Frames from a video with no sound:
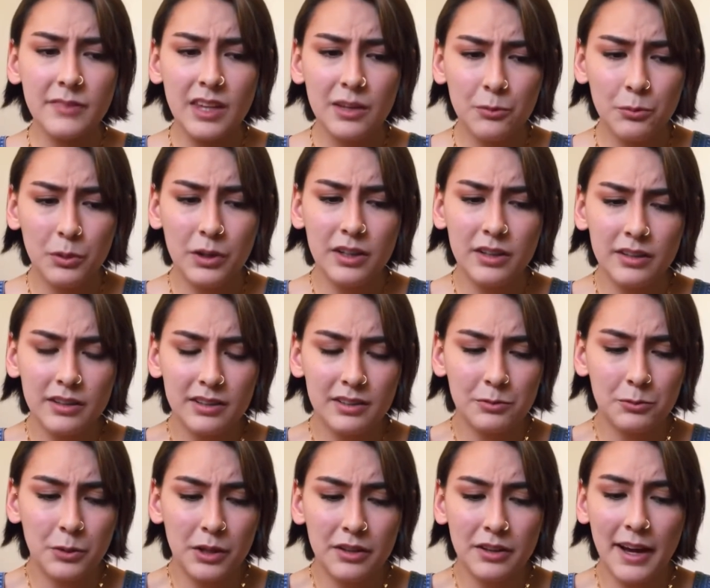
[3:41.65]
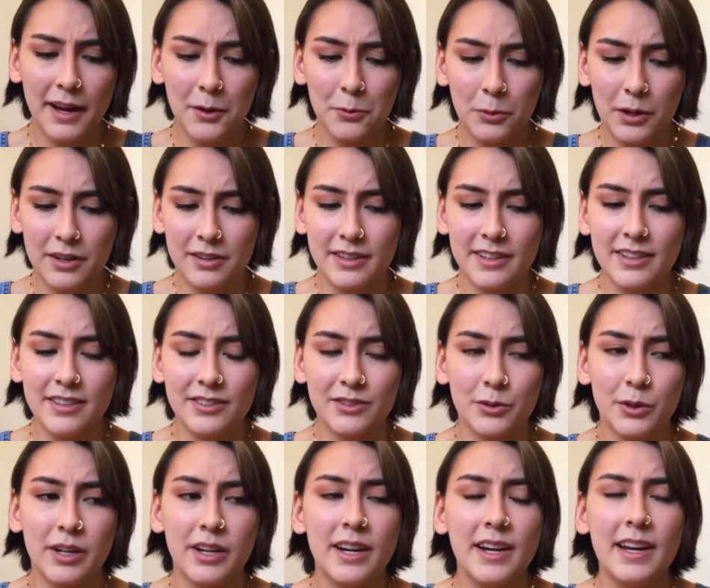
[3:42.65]
Will I wear this,
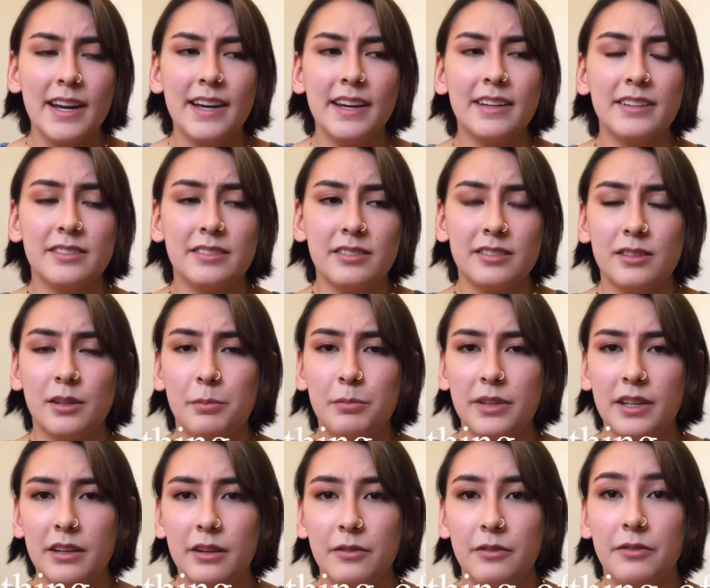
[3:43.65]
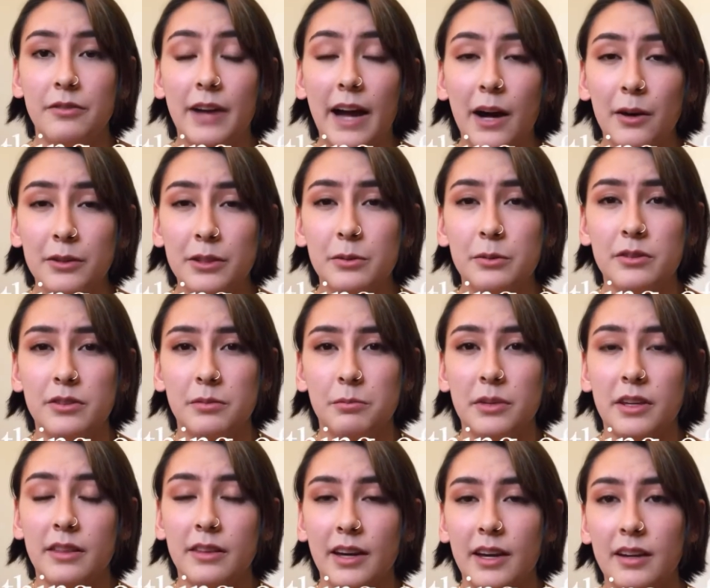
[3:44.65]
or is this something of value to me
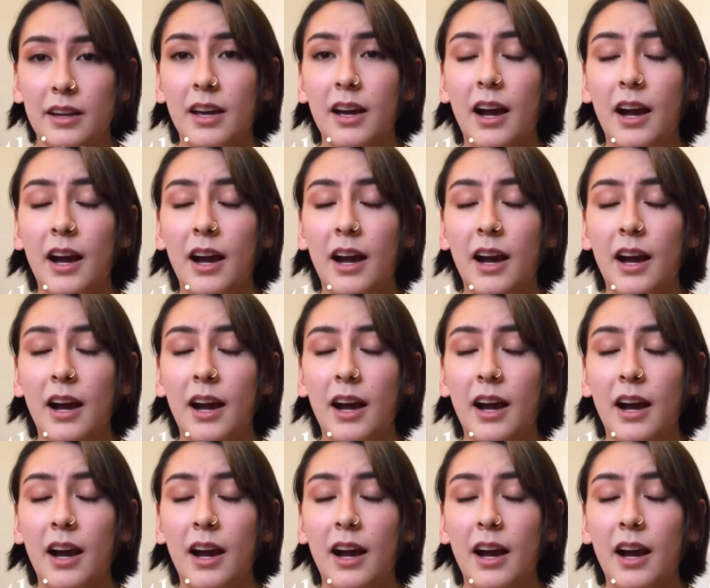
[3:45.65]
that